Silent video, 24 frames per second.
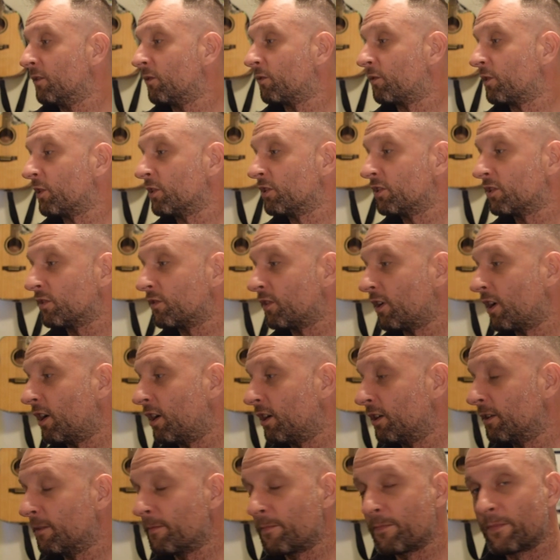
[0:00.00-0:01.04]
first of
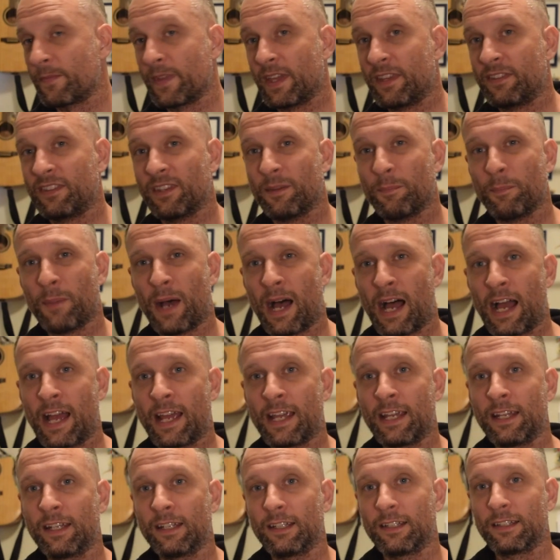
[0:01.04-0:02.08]
all, is it
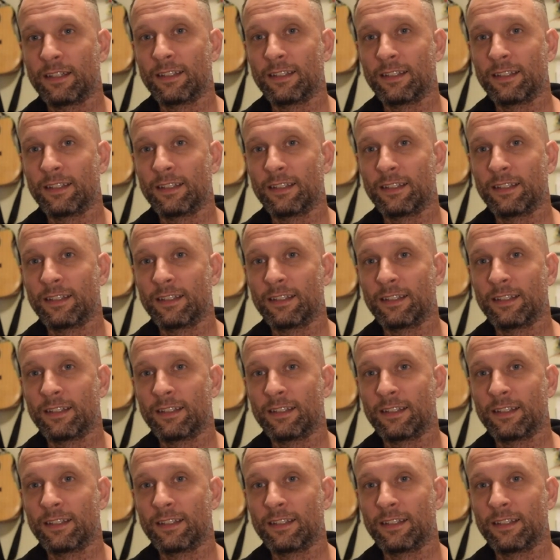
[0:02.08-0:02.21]
my?